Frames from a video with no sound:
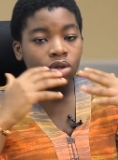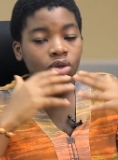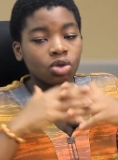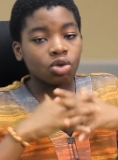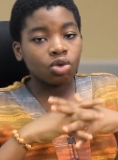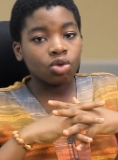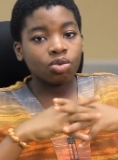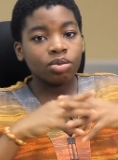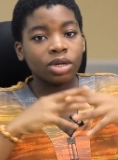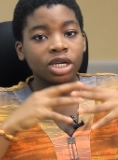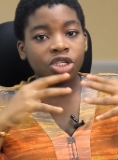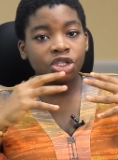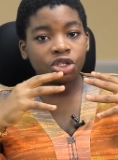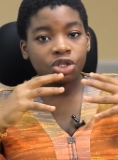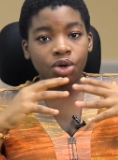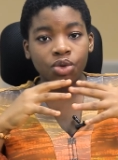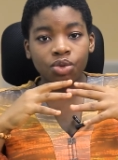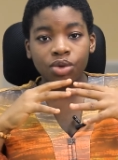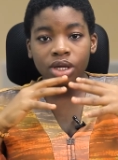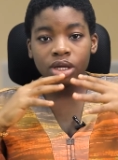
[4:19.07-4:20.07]
to make
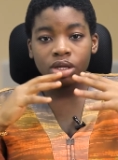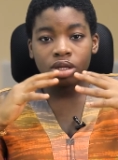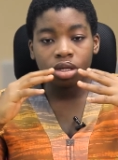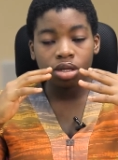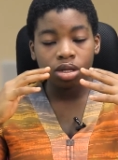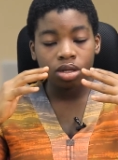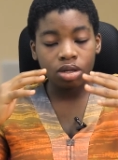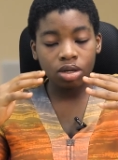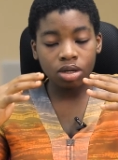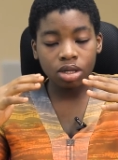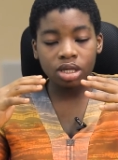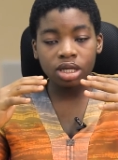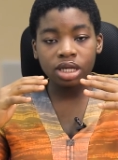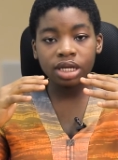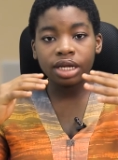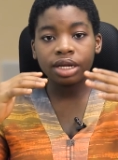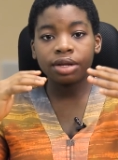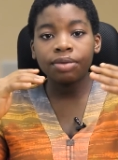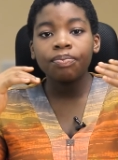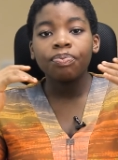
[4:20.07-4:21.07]
sure we
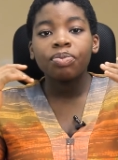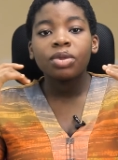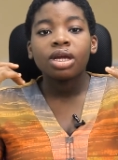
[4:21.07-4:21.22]
succeeded.